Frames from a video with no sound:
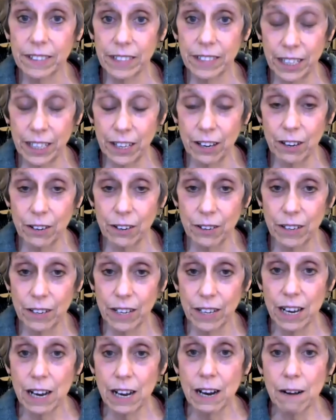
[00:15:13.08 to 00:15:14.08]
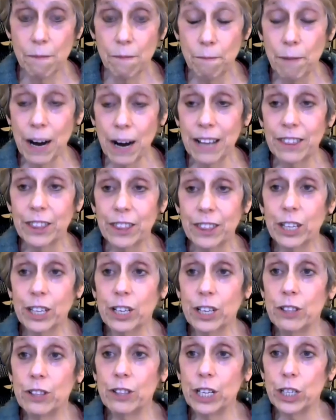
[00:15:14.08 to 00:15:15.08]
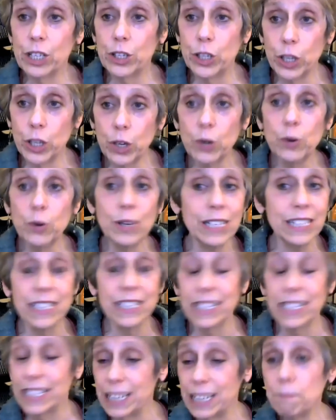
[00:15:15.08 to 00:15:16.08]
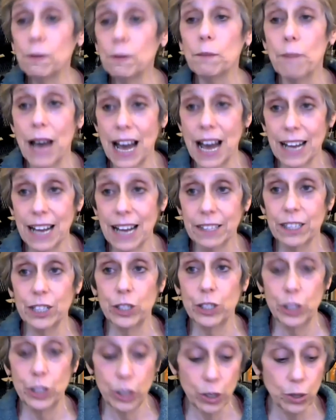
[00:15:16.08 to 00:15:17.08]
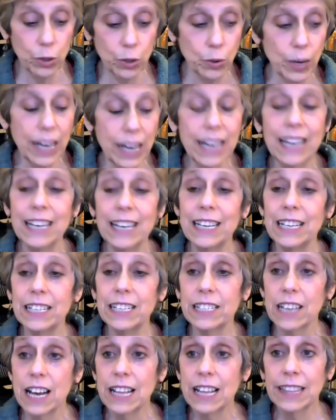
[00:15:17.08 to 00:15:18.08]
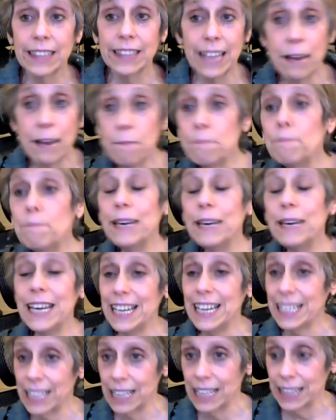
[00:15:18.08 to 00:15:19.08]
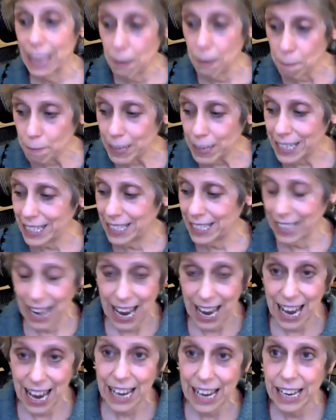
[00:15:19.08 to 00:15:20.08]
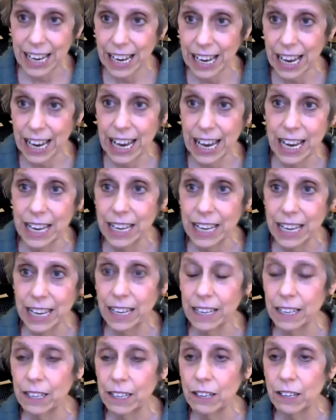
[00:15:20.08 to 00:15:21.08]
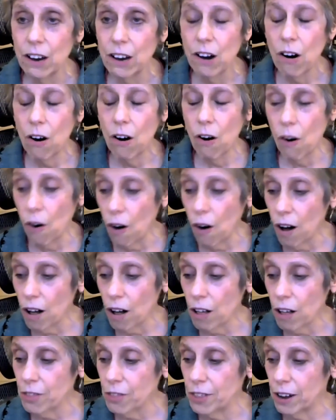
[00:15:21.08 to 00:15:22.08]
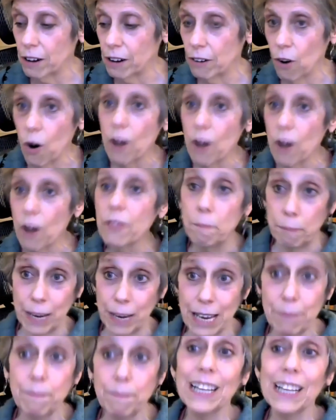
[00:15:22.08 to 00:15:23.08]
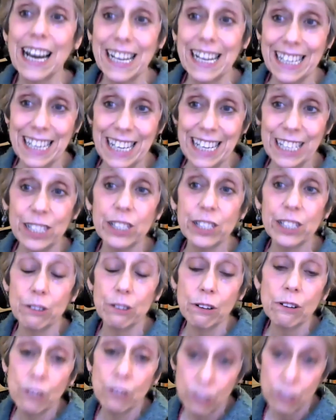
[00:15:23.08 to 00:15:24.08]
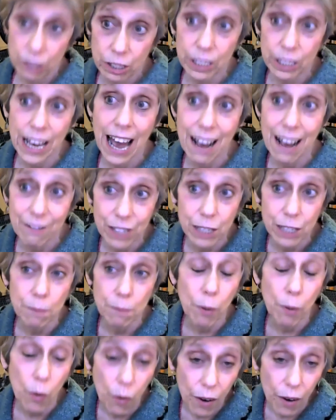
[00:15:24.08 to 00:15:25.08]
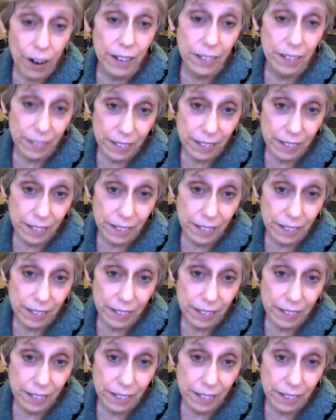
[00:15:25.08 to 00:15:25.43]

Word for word: You know, but the the two is the diplomat the two is let me let me take in all the all the people i need to to have support